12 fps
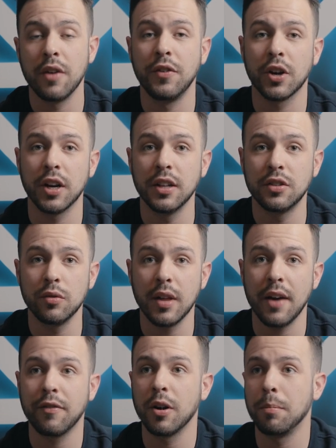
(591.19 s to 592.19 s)
if you're gonna do
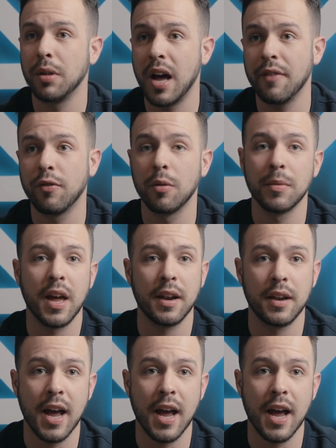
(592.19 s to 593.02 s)
that for a platform that